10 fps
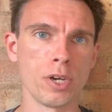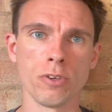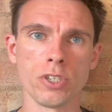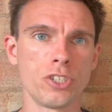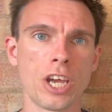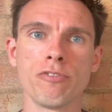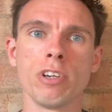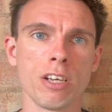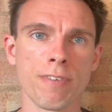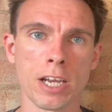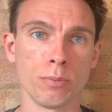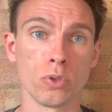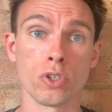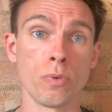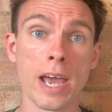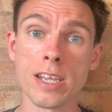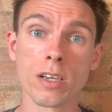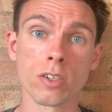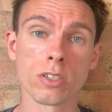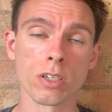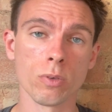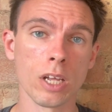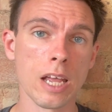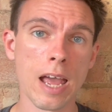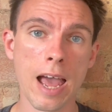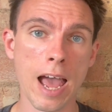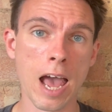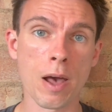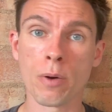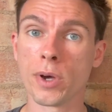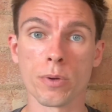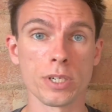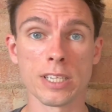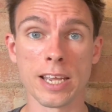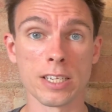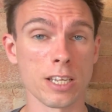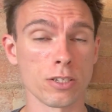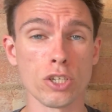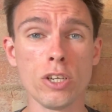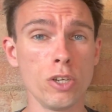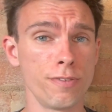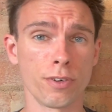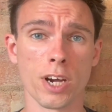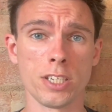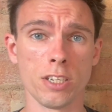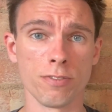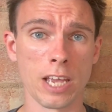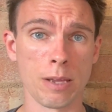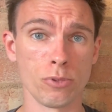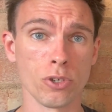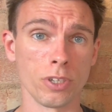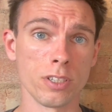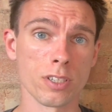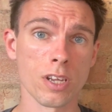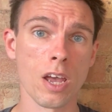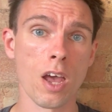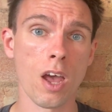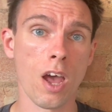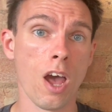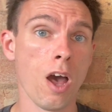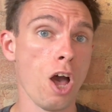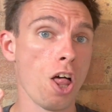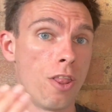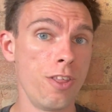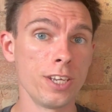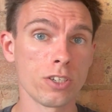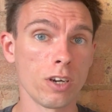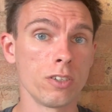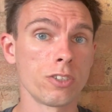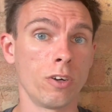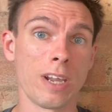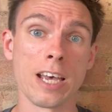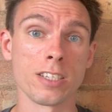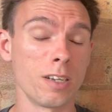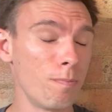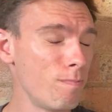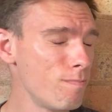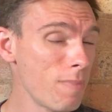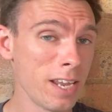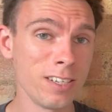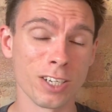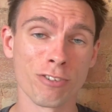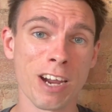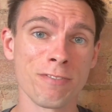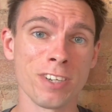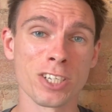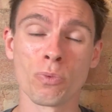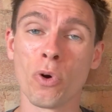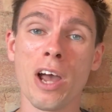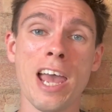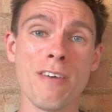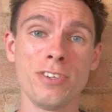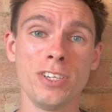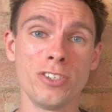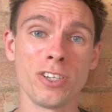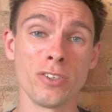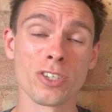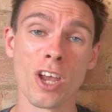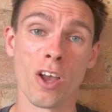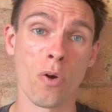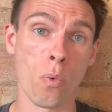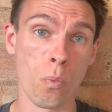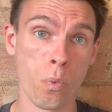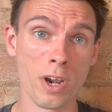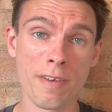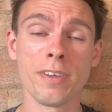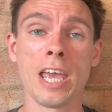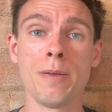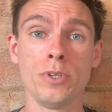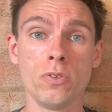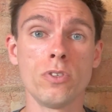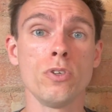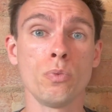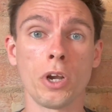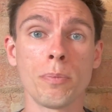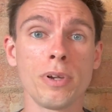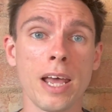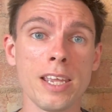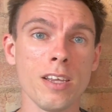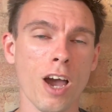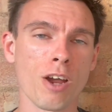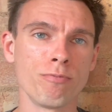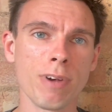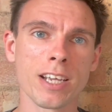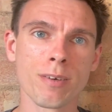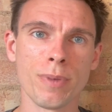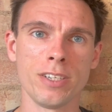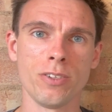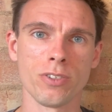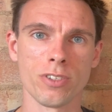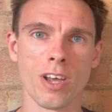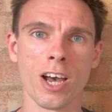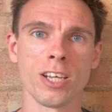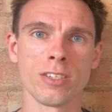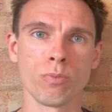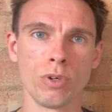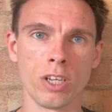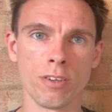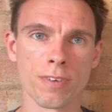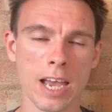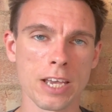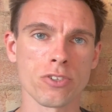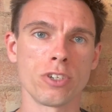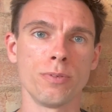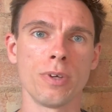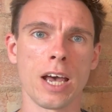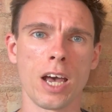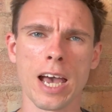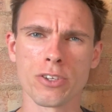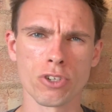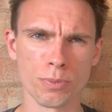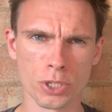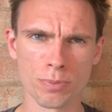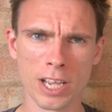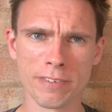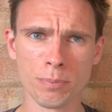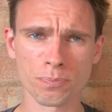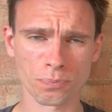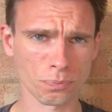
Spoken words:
just generally available to any console, and what I would say is there's a huge variety of game choice. This console has an amazing graphics, whatever you choose. Whatever game you do want to play, I recommend you start with Astro Boy's Playroom.